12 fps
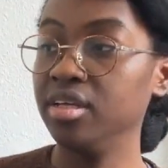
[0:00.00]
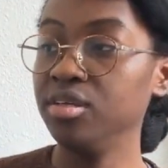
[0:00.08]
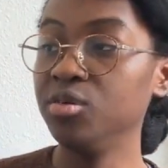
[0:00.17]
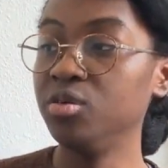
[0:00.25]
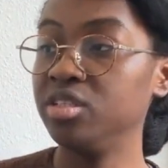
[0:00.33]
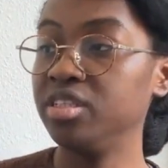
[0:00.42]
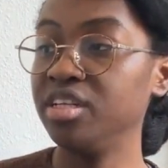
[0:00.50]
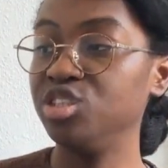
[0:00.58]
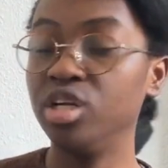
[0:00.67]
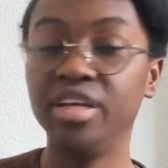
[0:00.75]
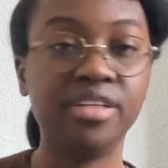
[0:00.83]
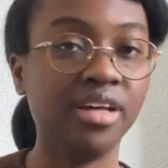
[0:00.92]
you're
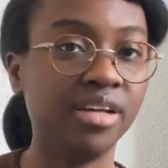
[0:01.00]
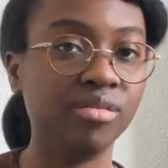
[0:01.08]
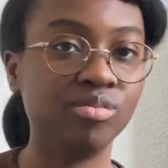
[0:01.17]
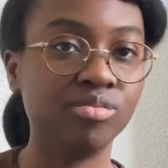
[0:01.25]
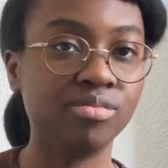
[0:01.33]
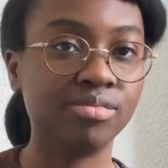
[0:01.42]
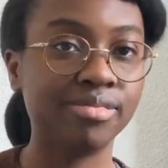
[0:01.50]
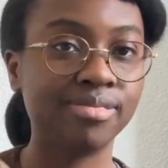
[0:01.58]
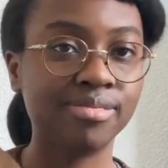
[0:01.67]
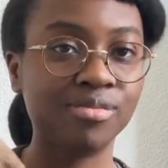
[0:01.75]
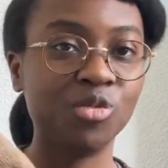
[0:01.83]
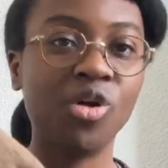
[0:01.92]
essentially done.
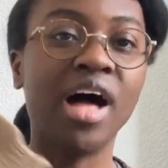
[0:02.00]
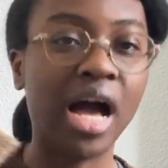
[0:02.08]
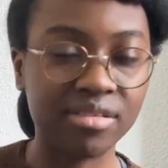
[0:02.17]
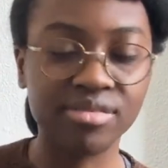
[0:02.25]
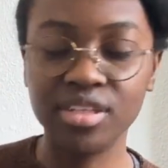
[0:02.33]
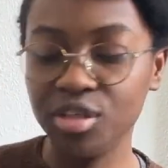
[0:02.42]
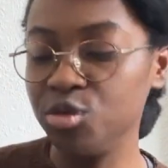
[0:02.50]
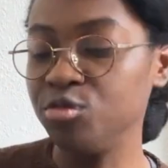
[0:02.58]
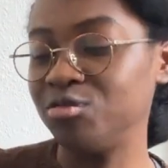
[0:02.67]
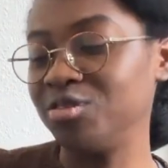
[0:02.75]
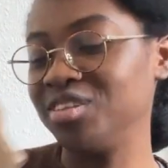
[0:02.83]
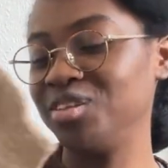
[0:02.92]
Well, after
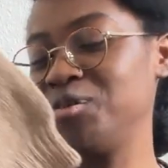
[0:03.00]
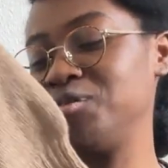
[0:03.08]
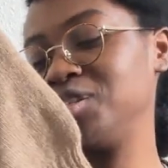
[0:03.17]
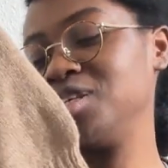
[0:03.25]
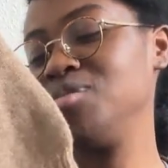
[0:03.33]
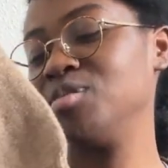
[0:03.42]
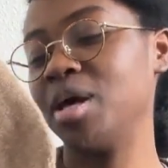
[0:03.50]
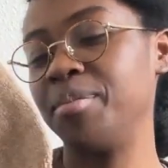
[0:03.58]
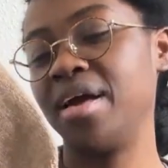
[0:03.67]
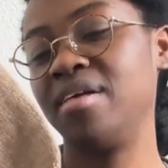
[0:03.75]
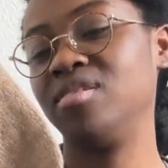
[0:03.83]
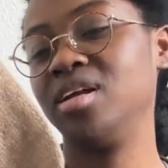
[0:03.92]
you've seamed up
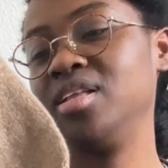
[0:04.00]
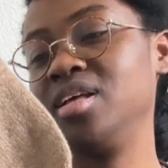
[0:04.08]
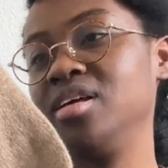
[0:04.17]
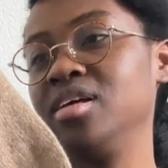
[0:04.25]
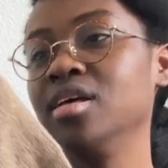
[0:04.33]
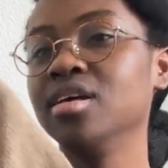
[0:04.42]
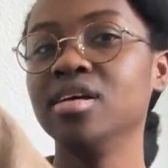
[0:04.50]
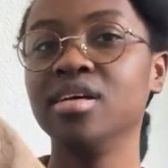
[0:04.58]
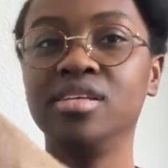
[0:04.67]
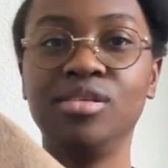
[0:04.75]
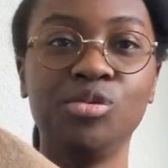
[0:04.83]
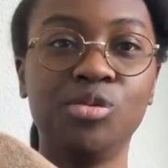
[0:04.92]
everything,
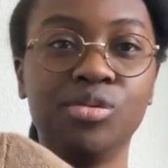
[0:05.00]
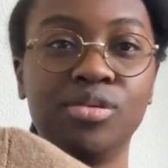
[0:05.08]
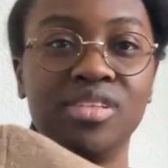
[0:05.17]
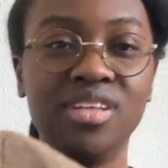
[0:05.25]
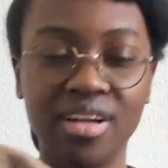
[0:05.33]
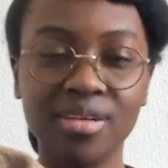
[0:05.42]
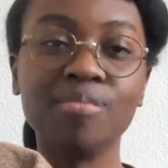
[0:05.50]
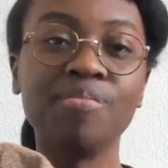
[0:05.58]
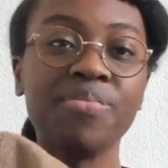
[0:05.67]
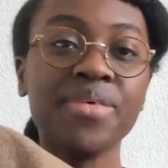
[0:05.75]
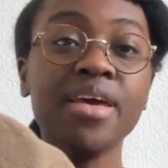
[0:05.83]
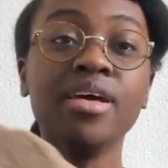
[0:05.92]
you're done.
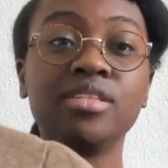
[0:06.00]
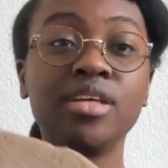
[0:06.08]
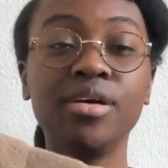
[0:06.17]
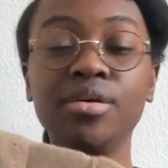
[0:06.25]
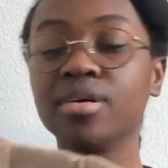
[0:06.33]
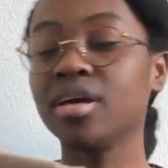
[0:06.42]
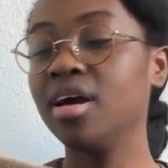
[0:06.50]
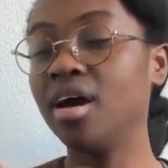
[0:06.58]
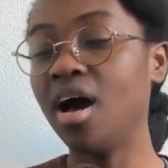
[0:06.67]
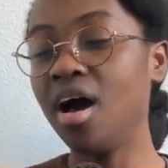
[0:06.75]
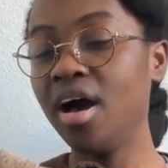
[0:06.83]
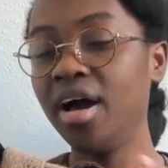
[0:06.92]
So
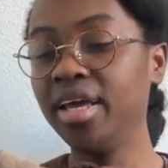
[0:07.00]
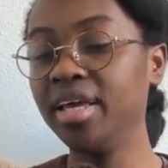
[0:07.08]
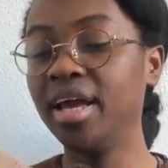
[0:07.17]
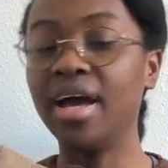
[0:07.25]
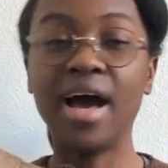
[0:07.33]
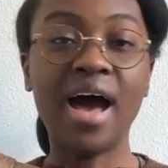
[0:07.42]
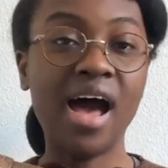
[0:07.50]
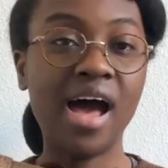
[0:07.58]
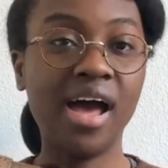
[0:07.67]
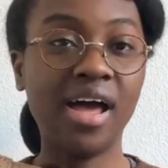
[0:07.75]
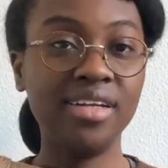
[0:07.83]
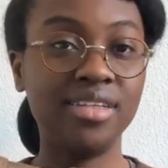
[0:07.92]
I
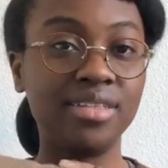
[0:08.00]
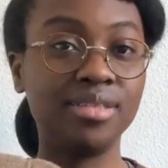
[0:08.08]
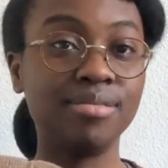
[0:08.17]
had